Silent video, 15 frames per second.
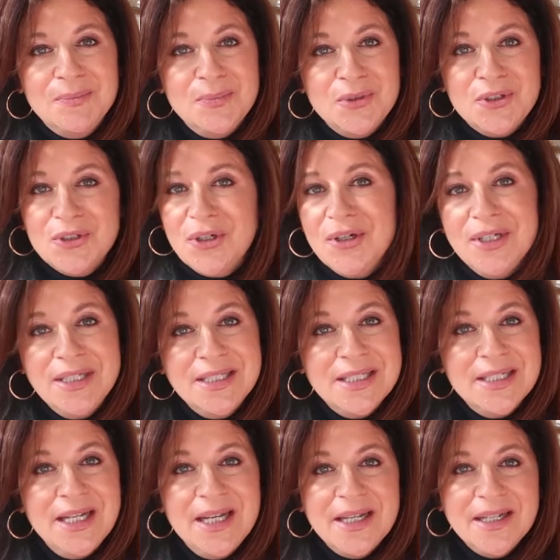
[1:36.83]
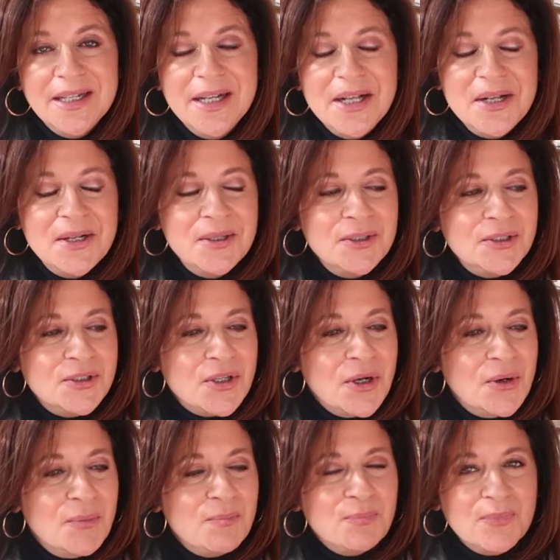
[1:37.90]
starting today.
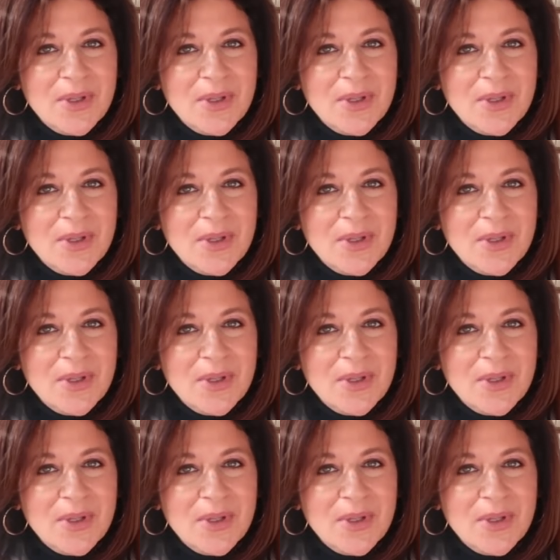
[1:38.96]
So